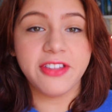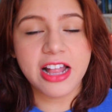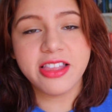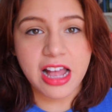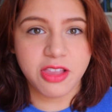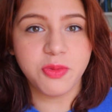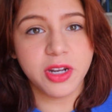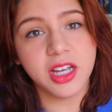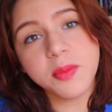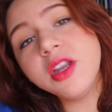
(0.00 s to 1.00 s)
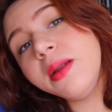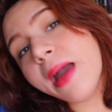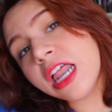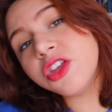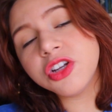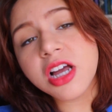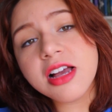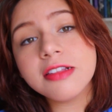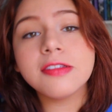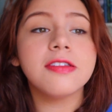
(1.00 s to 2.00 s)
That's what a community manager does.